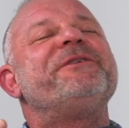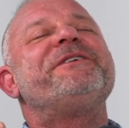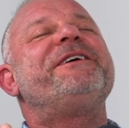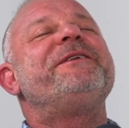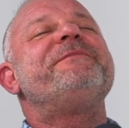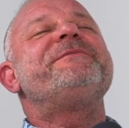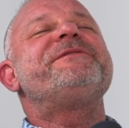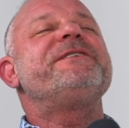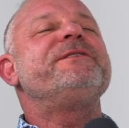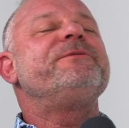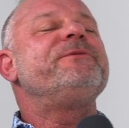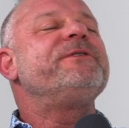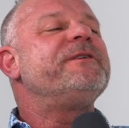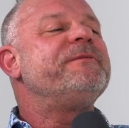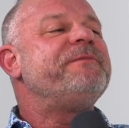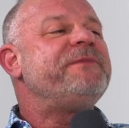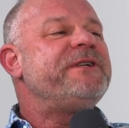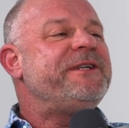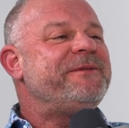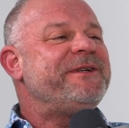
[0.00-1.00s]
comes in with a
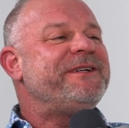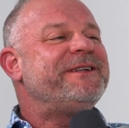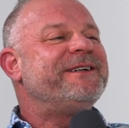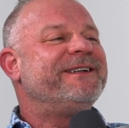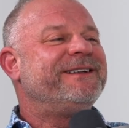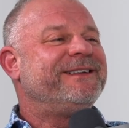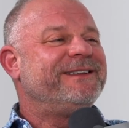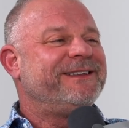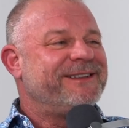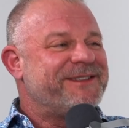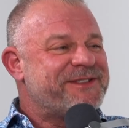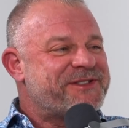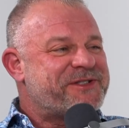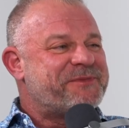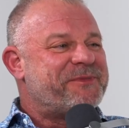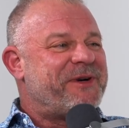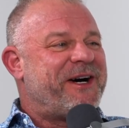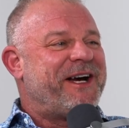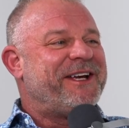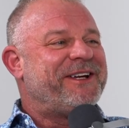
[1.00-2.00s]
beaming
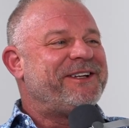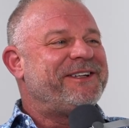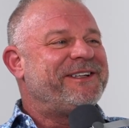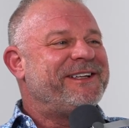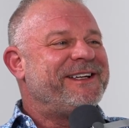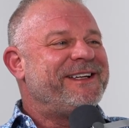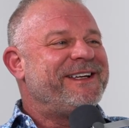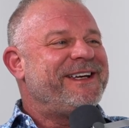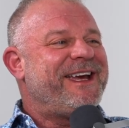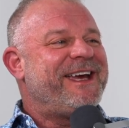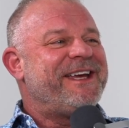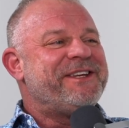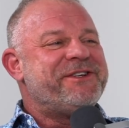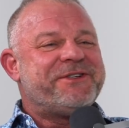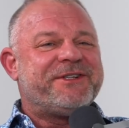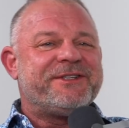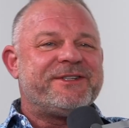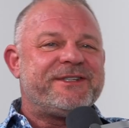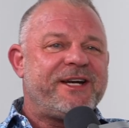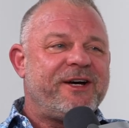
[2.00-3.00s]
smile, and you
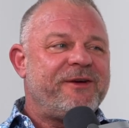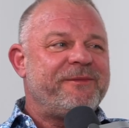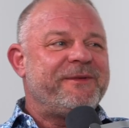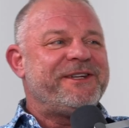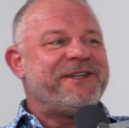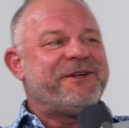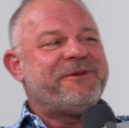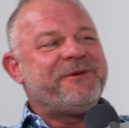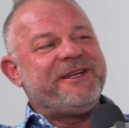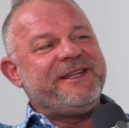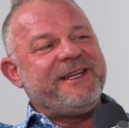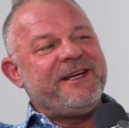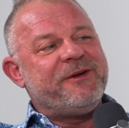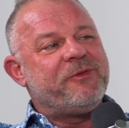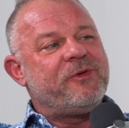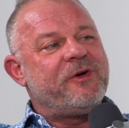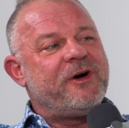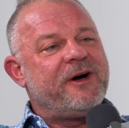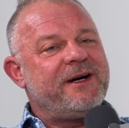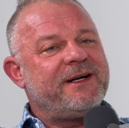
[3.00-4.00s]
can tell by the way they
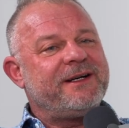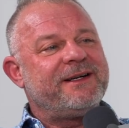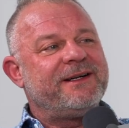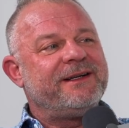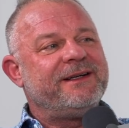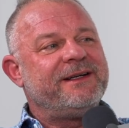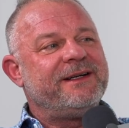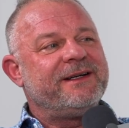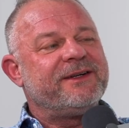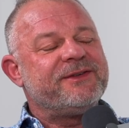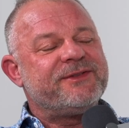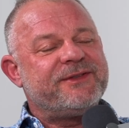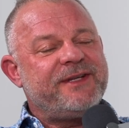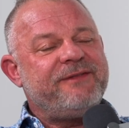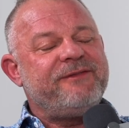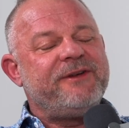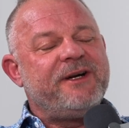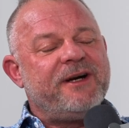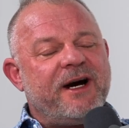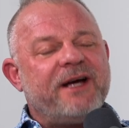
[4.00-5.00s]
walk, because
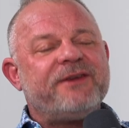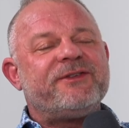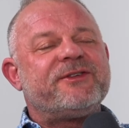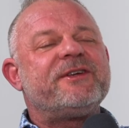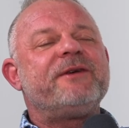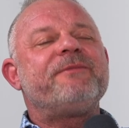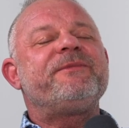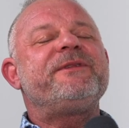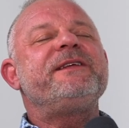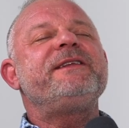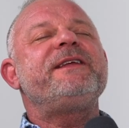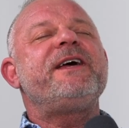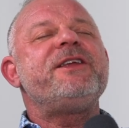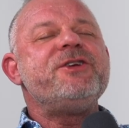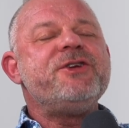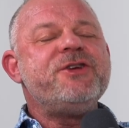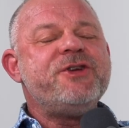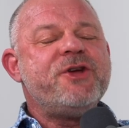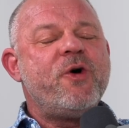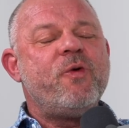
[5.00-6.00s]
they've got something that
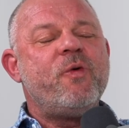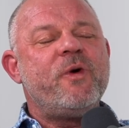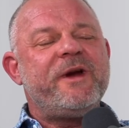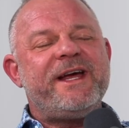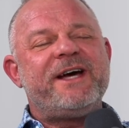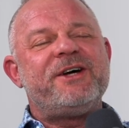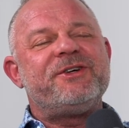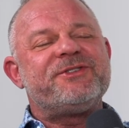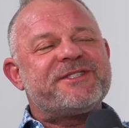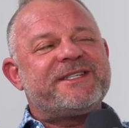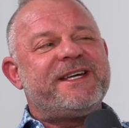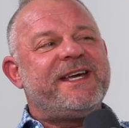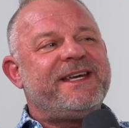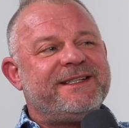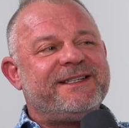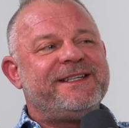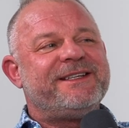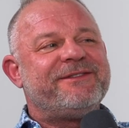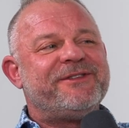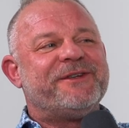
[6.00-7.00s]
no one else
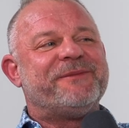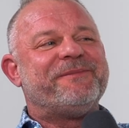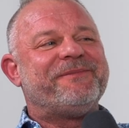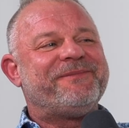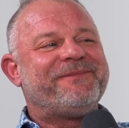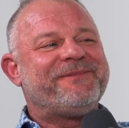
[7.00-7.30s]
can give them